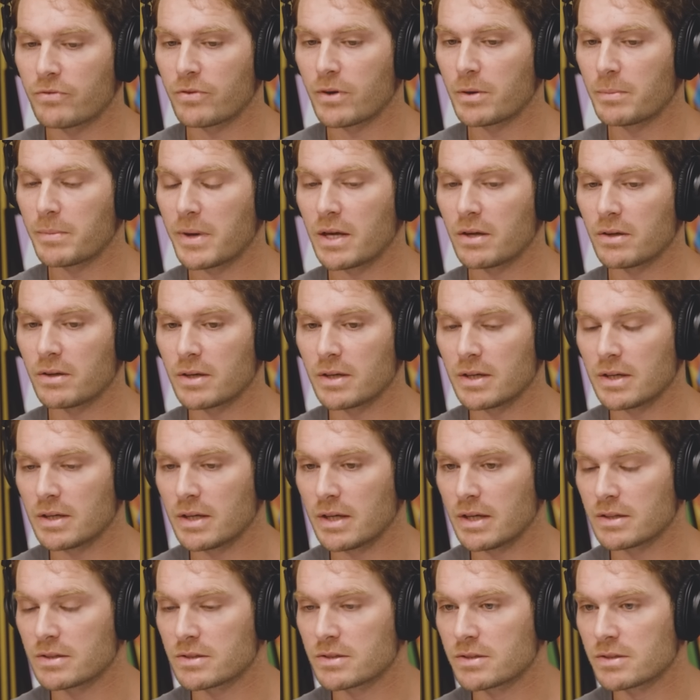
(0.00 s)
fundamentally,
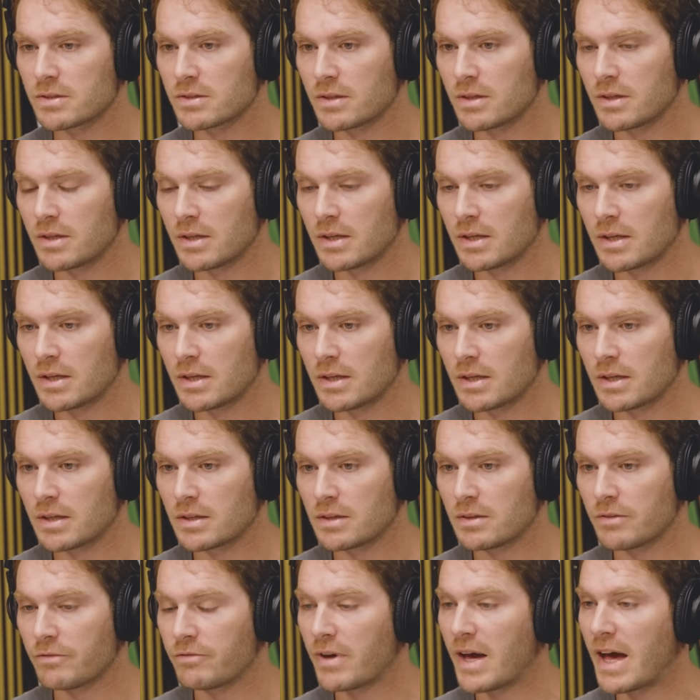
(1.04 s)
it's
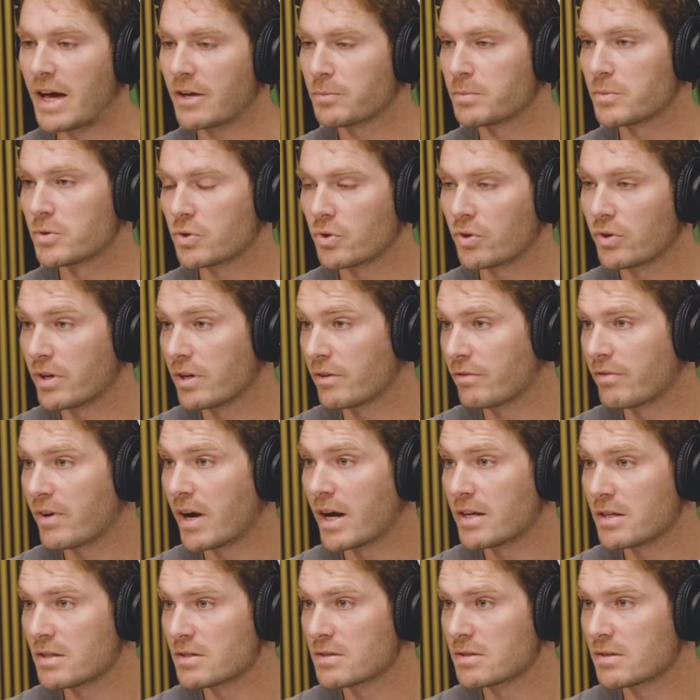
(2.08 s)
the vast majority of
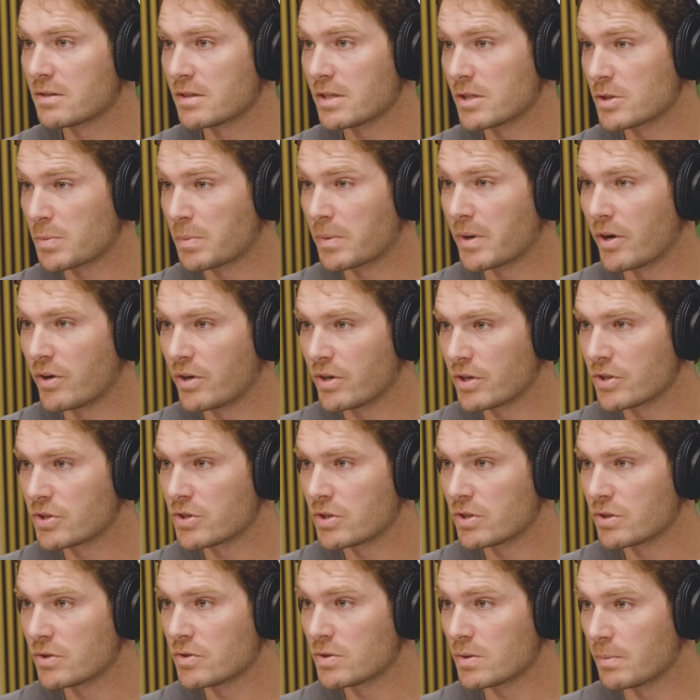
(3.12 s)
fights, disciplinary
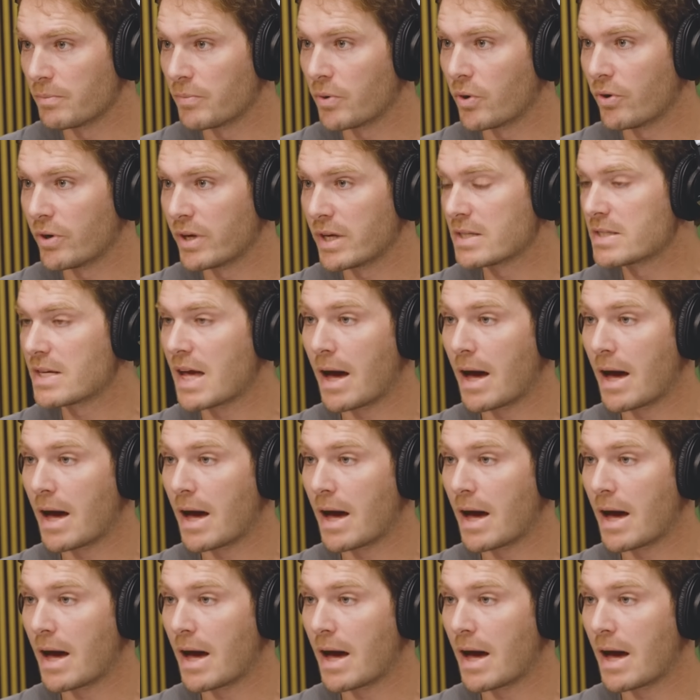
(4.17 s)
issues, and bullying is